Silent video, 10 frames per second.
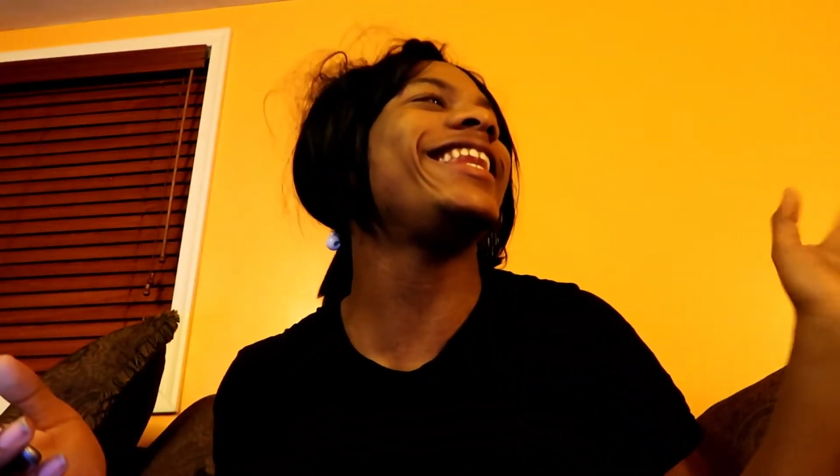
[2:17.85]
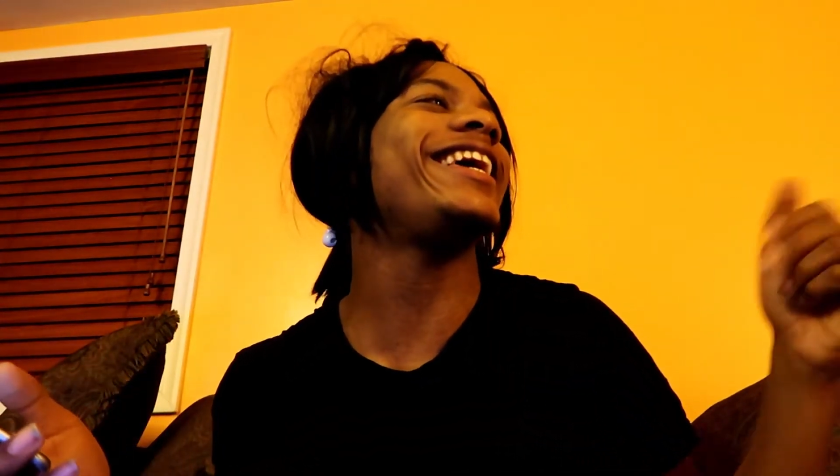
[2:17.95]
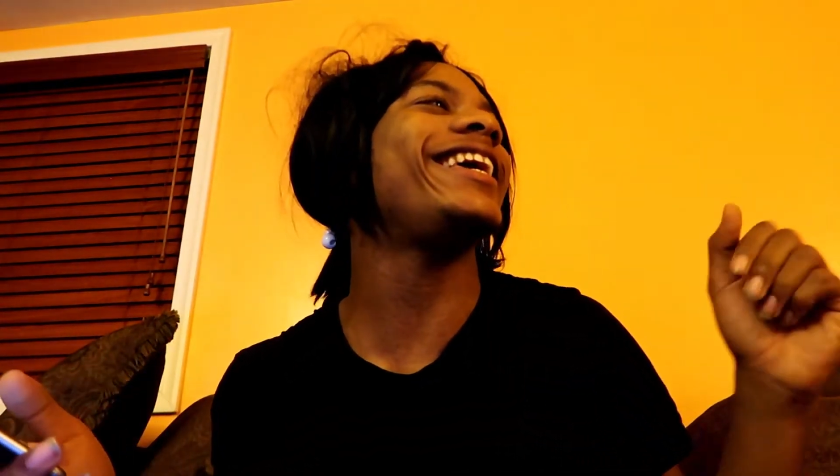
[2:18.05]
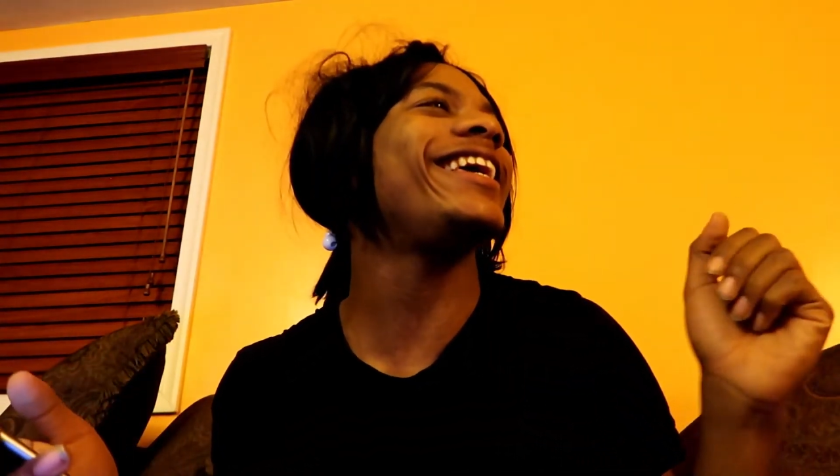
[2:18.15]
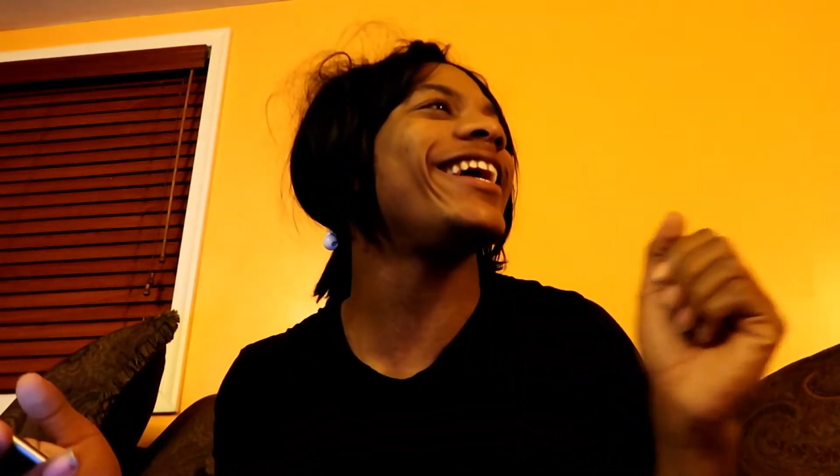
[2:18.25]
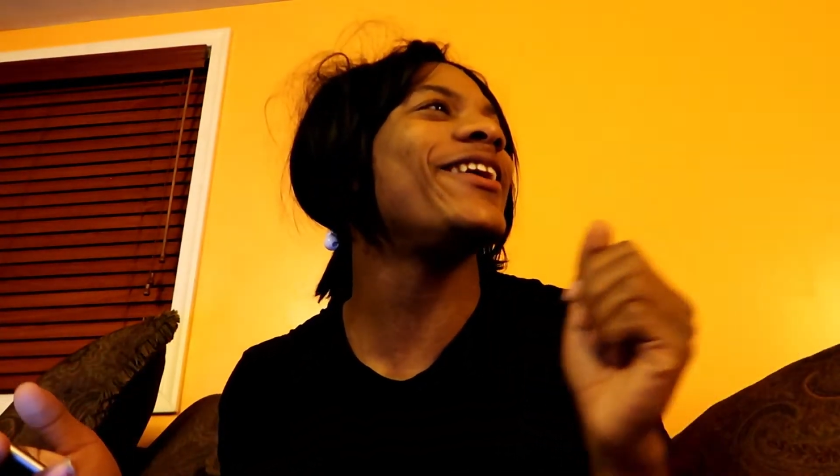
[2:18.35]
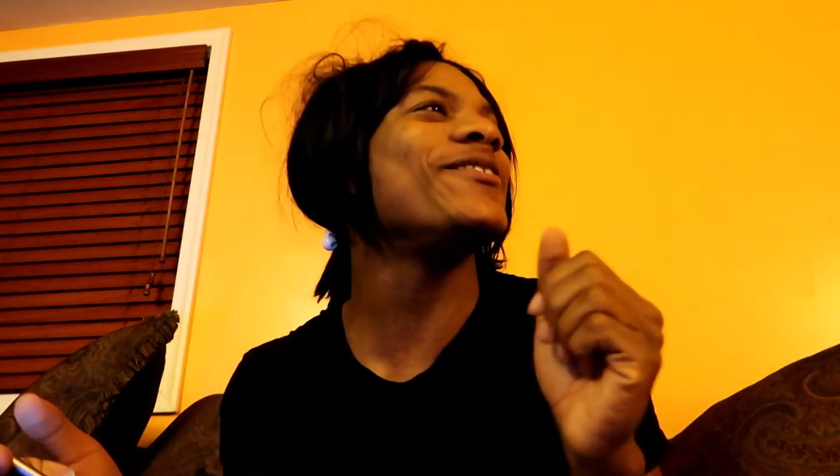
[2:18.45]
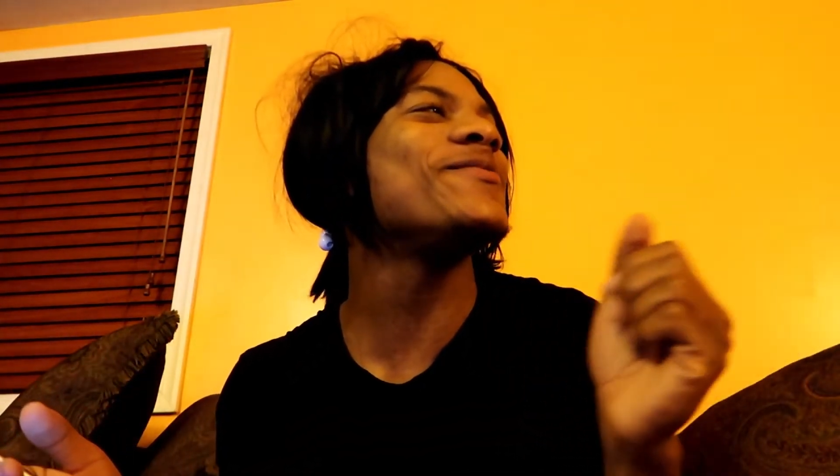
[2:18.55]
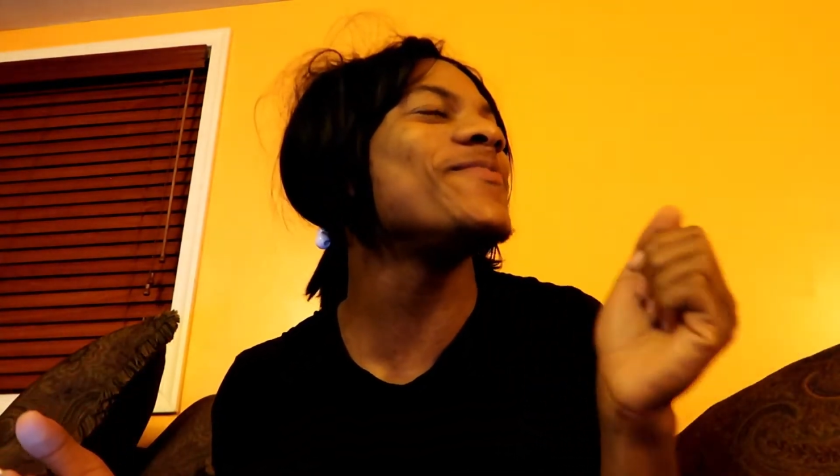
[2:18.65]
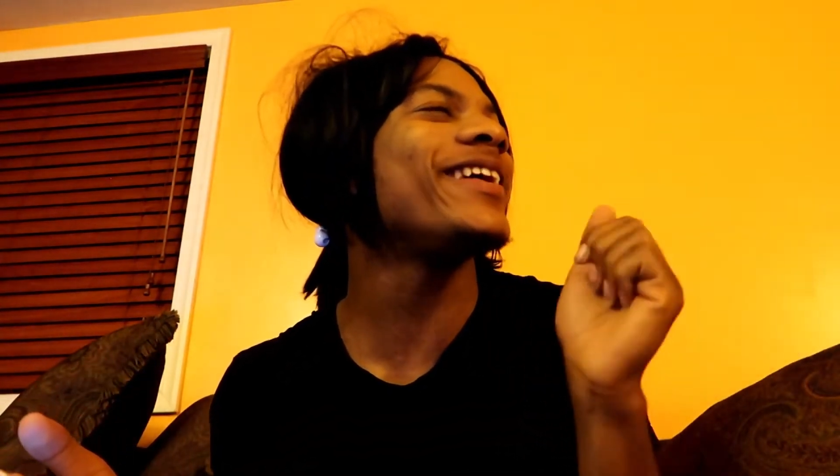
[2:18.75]
Like,
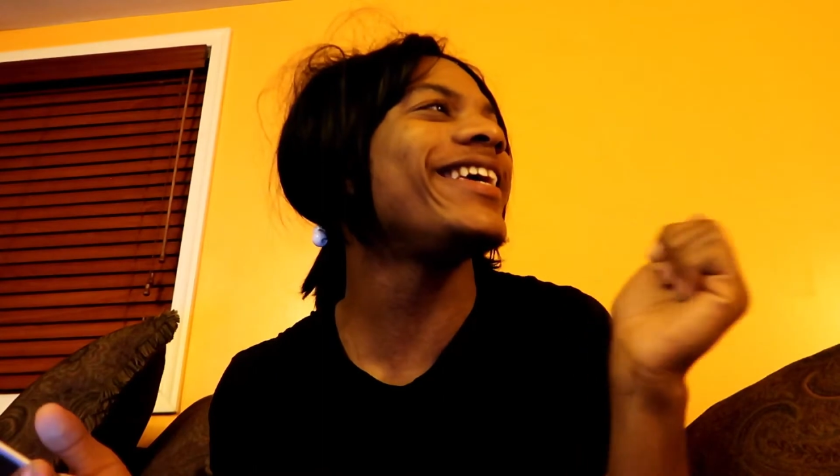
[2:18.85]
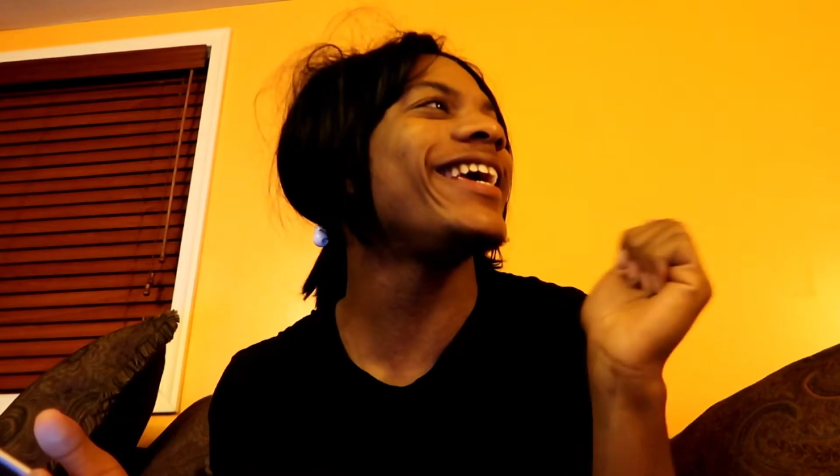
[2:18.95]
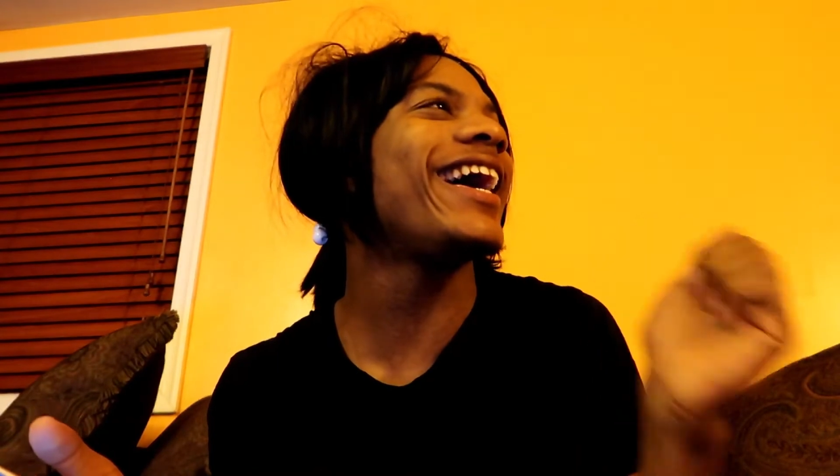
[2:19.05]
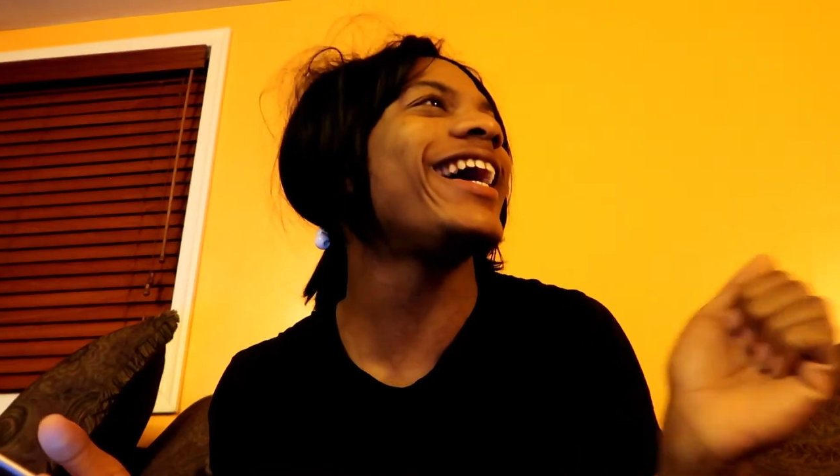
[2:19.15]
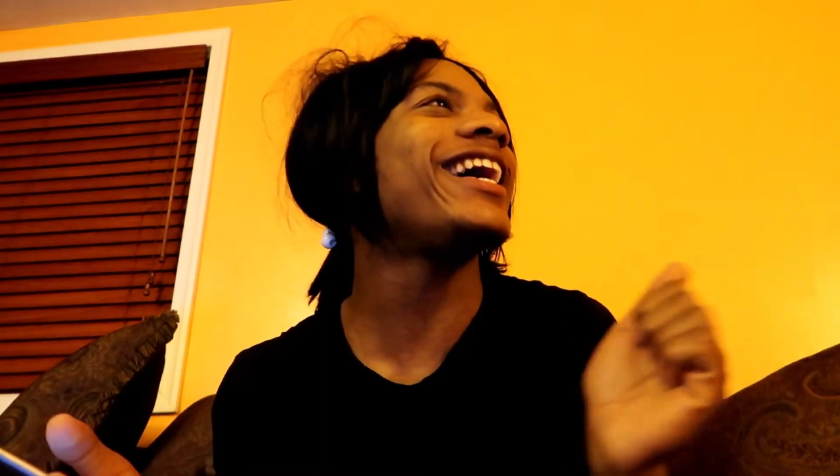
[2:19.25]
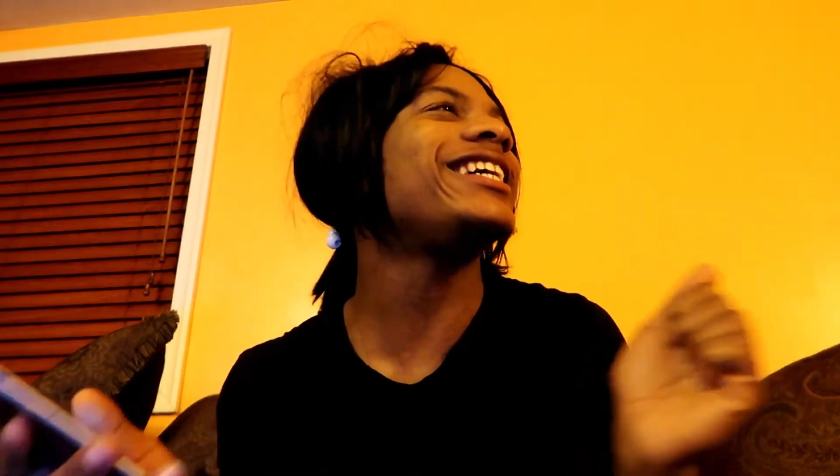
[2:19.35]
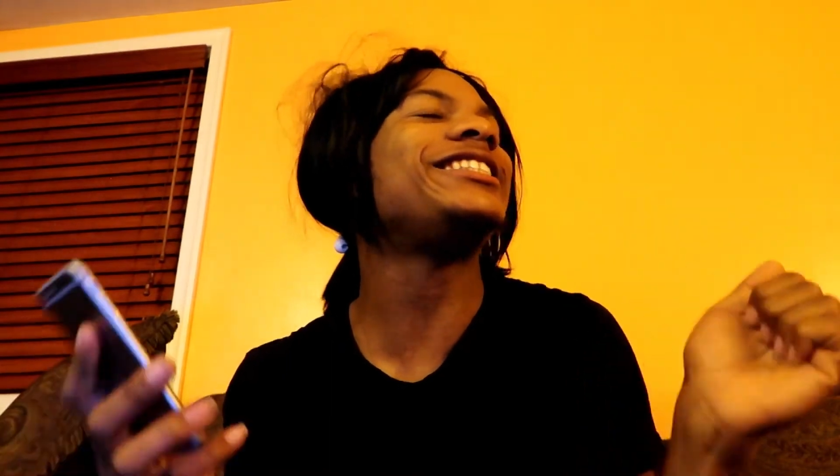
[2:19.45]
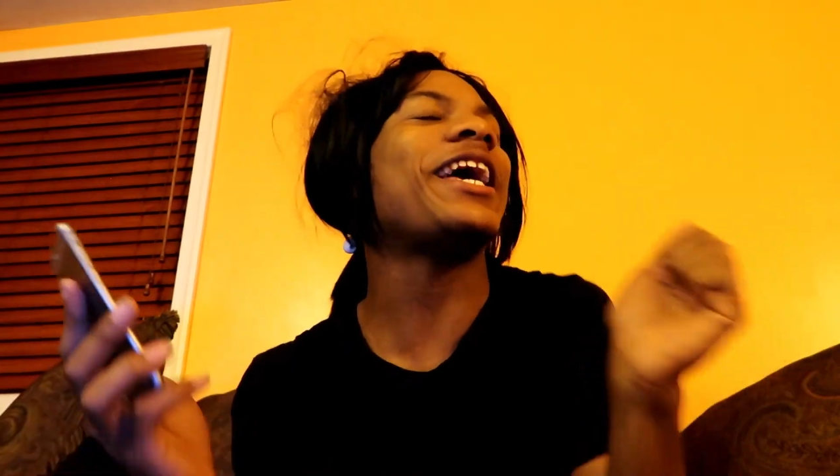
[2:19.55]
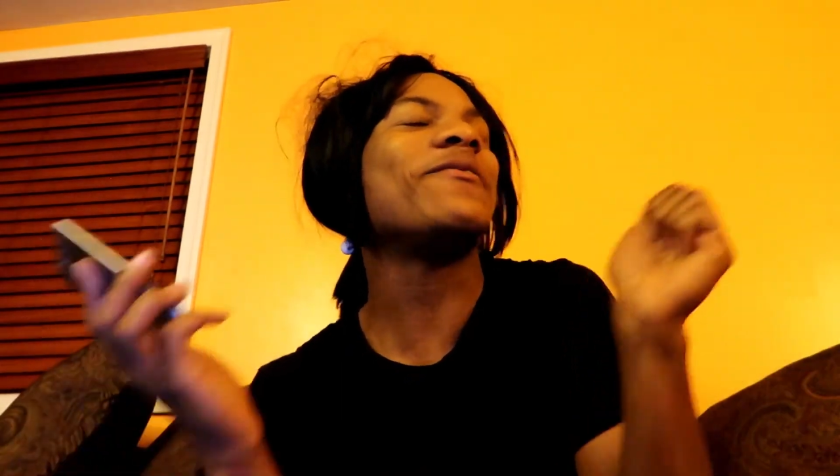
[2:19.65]
oh my gosh,